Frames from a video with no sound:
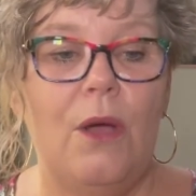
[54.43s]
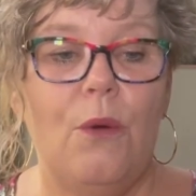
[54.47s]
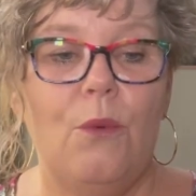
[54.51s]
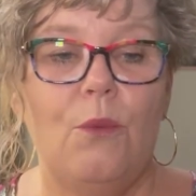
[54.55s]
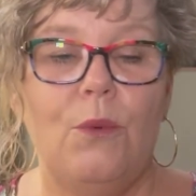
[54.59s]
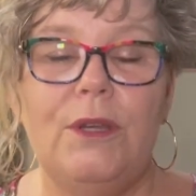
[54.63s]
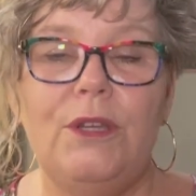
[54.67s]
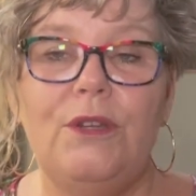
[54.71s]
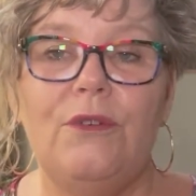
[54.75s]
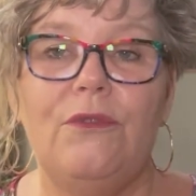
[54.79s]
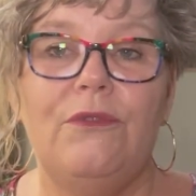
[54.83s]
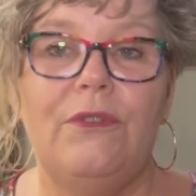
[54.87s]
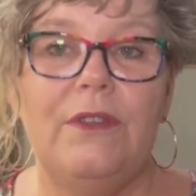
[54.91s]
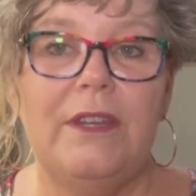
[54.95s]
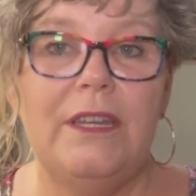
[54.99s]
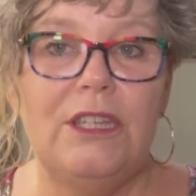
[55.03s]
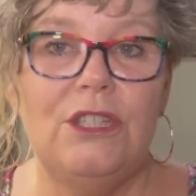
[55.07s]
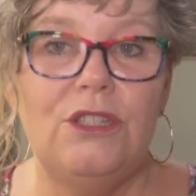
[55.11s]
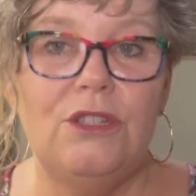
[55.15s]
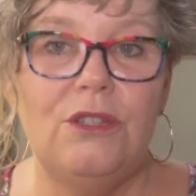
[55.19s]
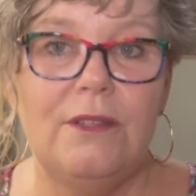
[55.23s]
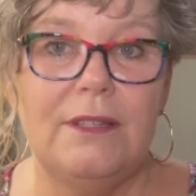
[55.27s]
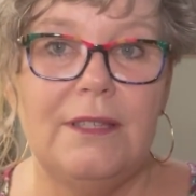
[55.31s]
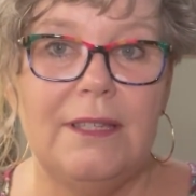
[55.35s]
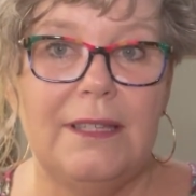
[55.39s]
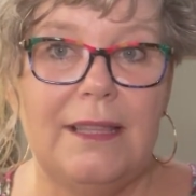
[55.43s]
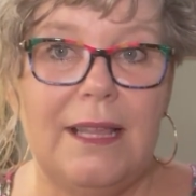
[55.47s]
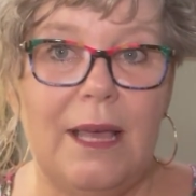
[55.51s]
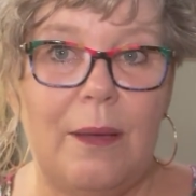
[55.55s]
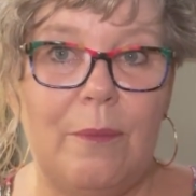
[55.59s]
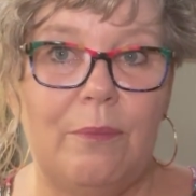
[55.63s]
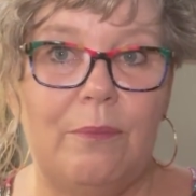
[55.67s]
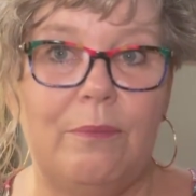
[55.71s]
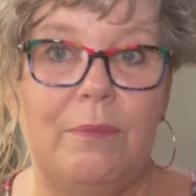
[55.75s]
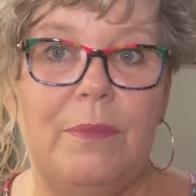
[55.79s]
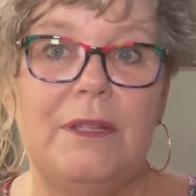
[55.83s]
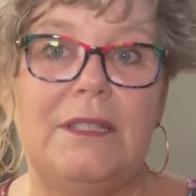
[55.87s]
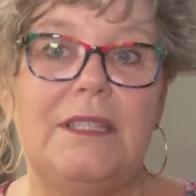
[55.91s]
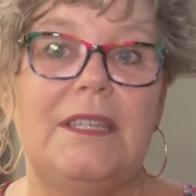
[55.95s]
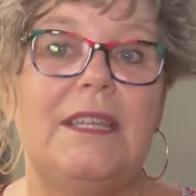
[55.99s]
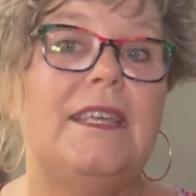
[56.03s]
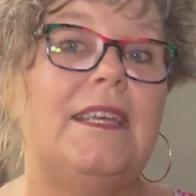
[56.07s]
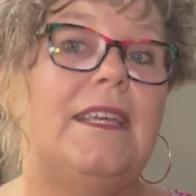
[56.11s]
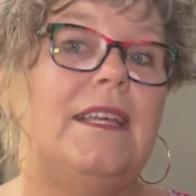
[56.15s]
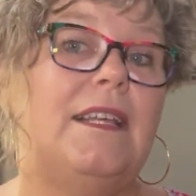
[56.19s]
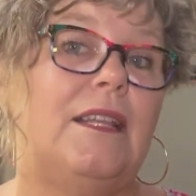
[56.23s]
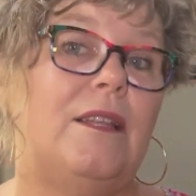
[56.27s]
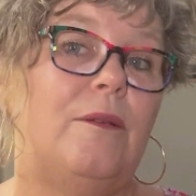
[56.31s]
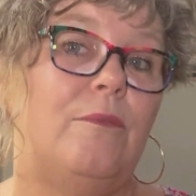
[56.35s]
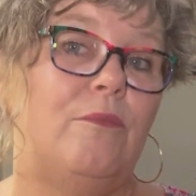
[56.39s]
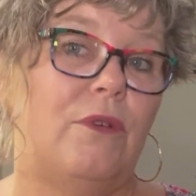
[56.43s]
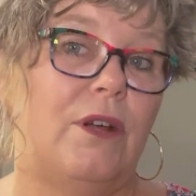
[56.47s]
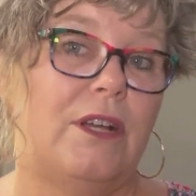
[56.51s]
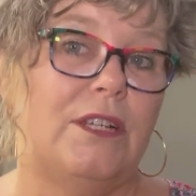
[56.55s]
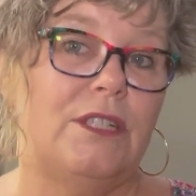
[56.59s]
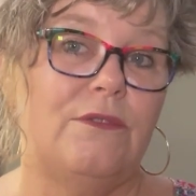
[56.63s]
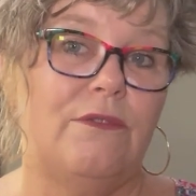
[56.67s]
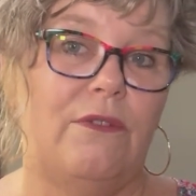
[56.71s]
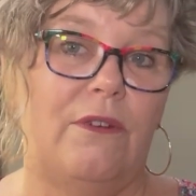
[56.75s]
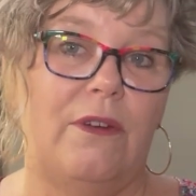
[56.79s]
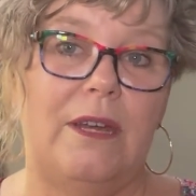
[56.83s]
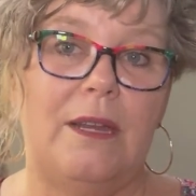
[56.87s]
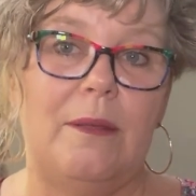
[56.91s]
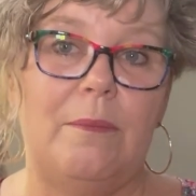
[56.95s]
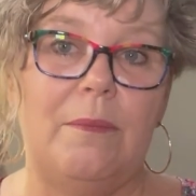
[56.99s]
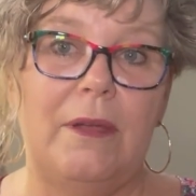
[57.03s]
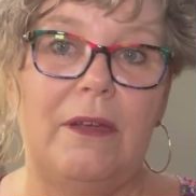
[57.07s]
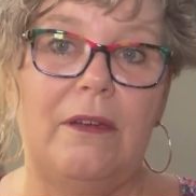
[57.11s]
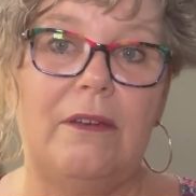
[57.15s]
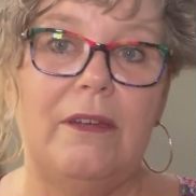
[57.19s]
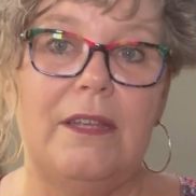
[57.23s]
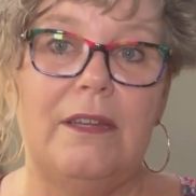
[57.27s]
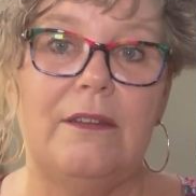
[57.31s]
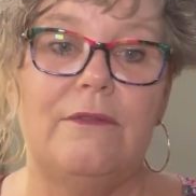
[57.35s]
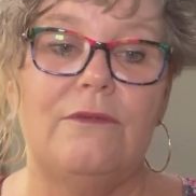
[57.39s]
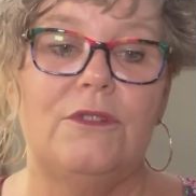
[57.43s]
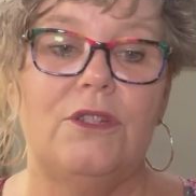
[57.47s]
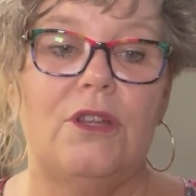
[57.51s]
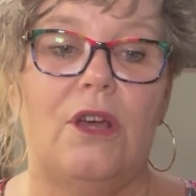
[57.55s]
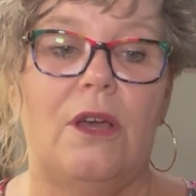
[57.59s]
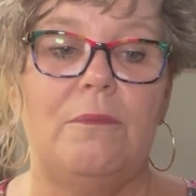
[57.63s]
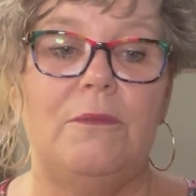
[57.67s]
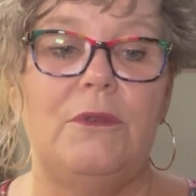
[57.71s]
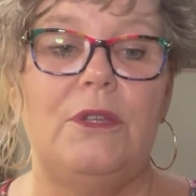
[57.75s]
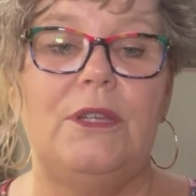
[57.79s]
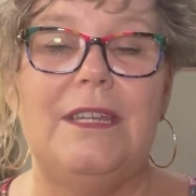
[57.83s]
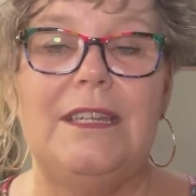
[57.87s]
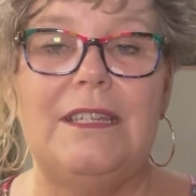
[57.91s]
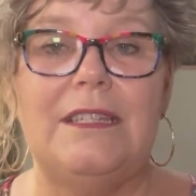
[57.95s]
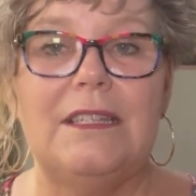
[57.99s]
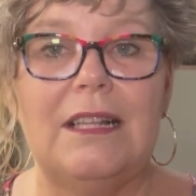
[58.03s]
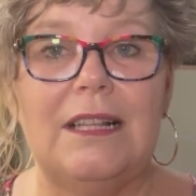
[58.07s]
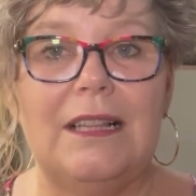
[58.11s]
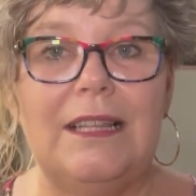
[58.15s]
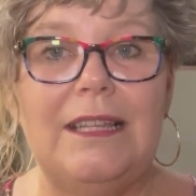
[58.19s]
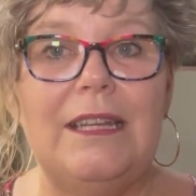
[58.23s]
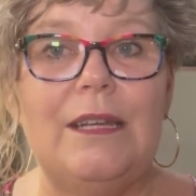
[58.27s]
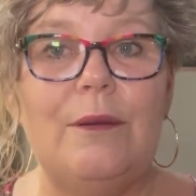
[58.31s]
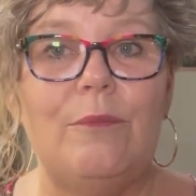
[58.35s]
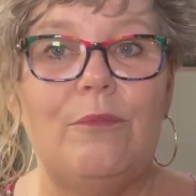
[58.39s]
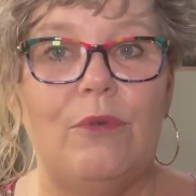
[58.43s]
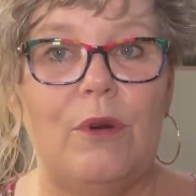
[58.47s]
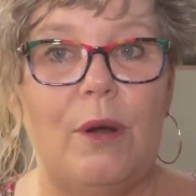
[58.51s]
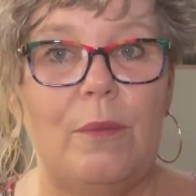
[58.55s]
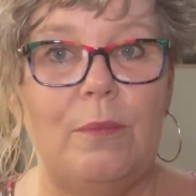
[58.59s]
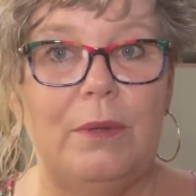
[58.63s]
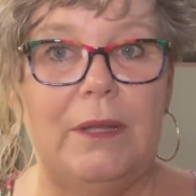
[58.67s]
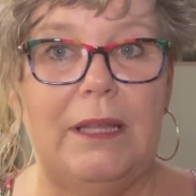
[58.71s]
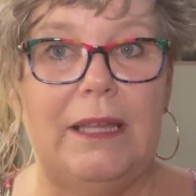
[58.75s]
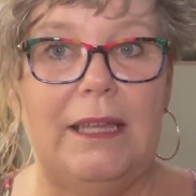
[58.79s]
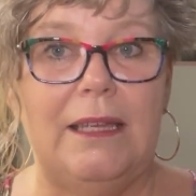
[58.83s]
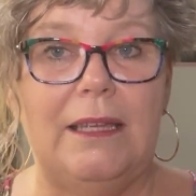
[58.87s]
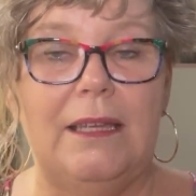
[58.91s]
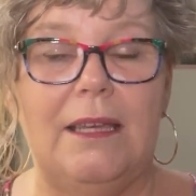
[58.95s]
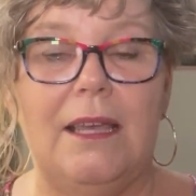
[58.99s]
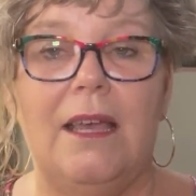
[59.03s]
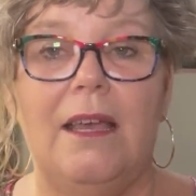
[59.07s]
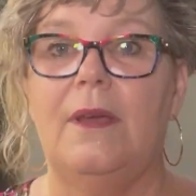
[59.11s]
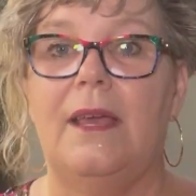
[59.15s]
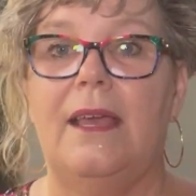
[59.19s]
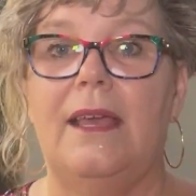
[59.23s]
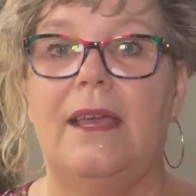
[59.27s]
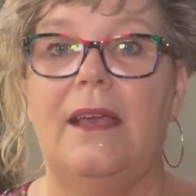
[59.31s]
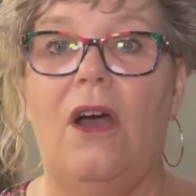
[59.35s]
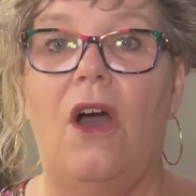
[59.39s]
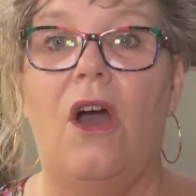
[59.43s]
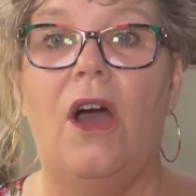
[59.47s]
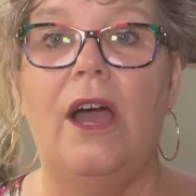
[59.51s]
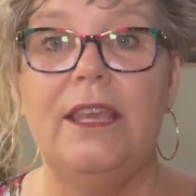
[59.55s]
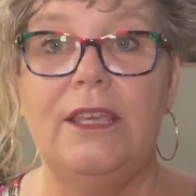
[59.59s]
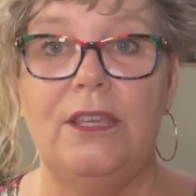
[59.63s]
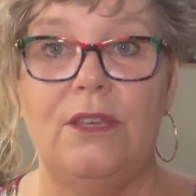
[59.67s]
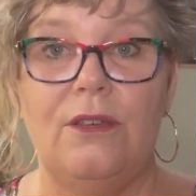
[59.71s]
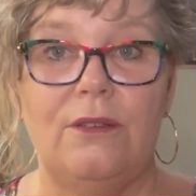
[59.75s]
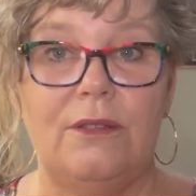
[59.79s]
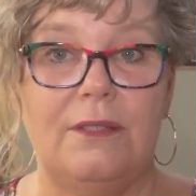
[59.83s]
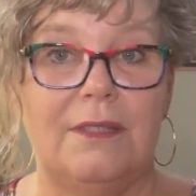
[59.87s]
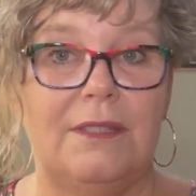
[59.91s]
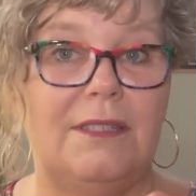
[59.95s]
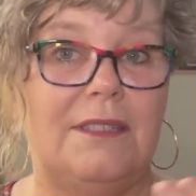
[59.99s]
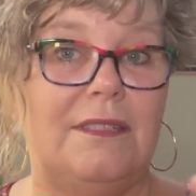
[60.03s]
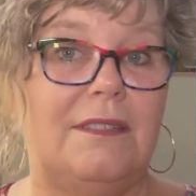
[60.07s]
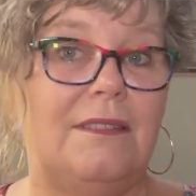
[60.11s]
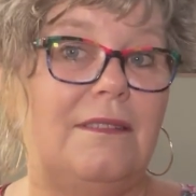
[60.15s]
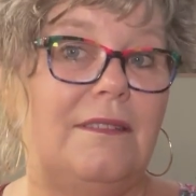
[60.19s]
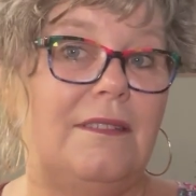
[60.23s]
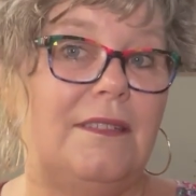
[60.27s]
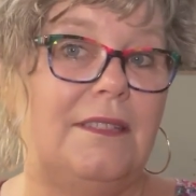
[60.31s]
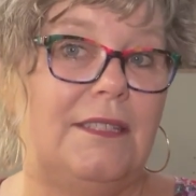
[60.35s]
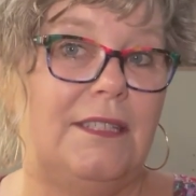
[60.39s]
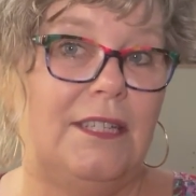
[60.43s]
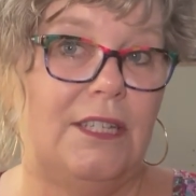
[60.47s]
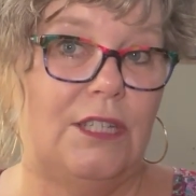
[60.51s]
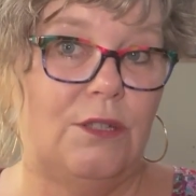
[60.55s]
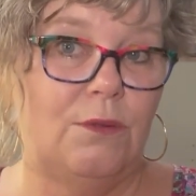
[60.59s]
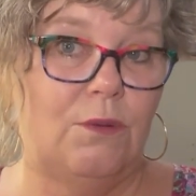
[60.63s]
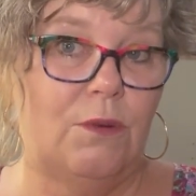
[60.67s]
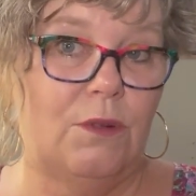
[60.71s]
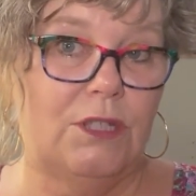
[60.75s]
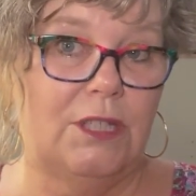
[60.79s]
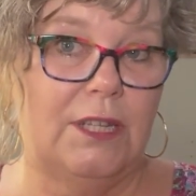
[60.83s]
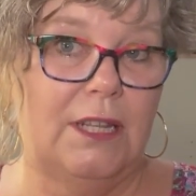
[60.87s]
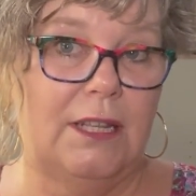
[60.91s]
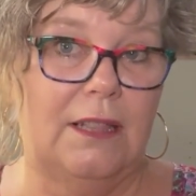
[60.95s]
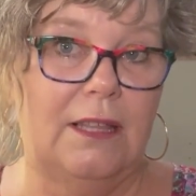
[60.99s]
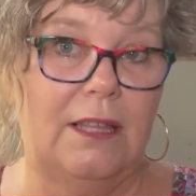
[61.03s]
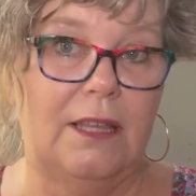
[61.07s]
when you're finished using that particular brush for any period of time, you need to clean it properly. I use dishwashing